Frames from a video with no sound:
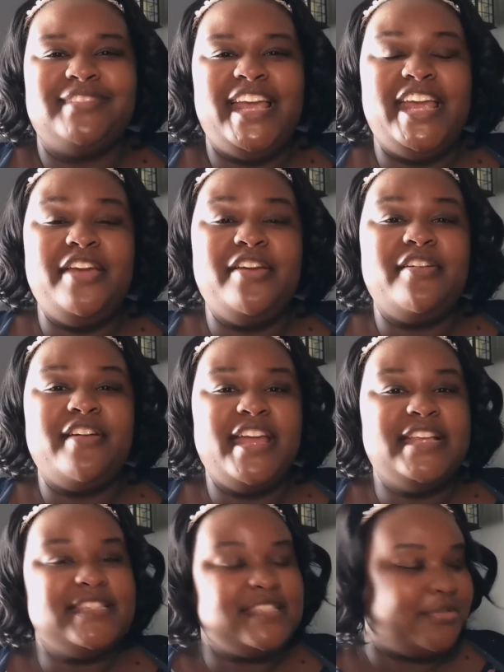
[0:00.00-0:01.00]
here
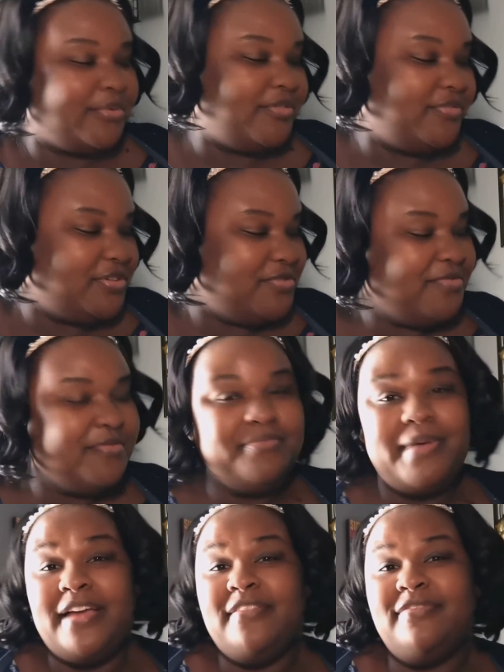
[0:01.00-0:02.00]
is the review,
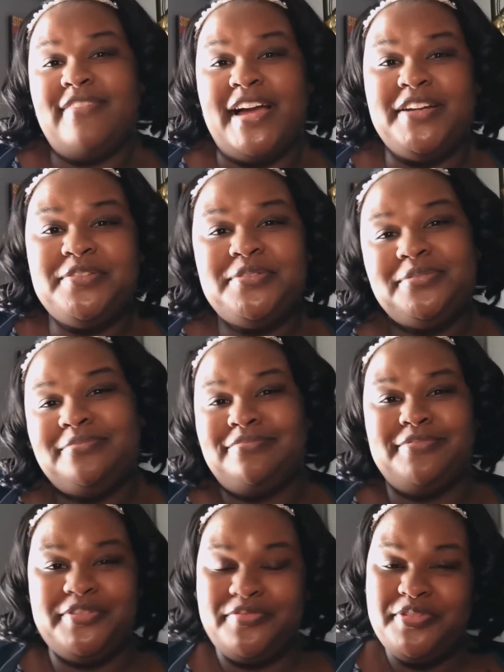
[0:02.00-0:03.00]
my final
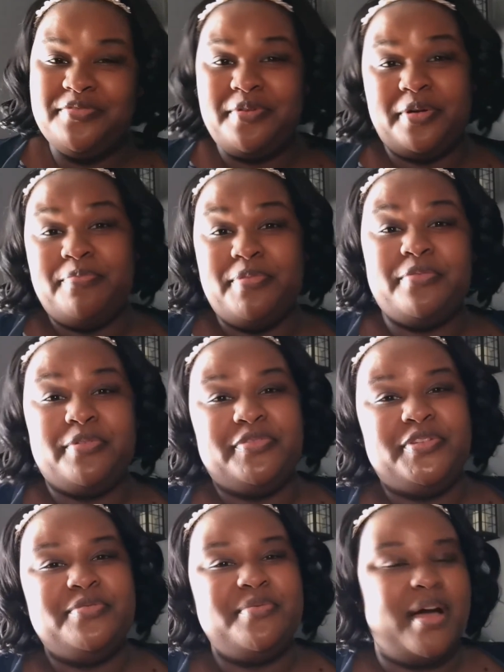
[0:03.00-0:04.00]
review or book
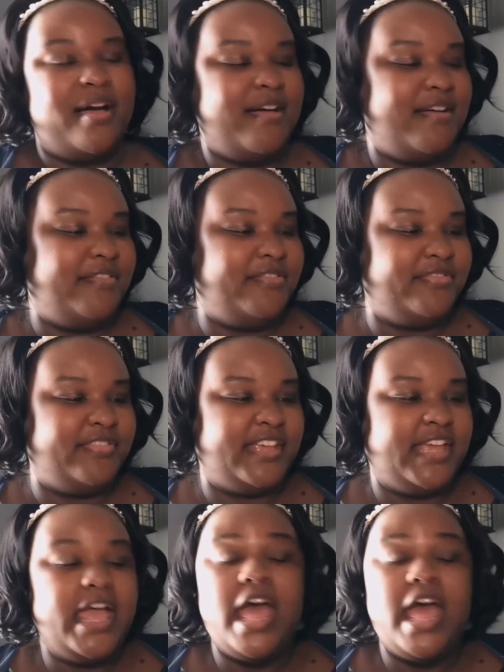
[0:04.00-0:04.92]
review of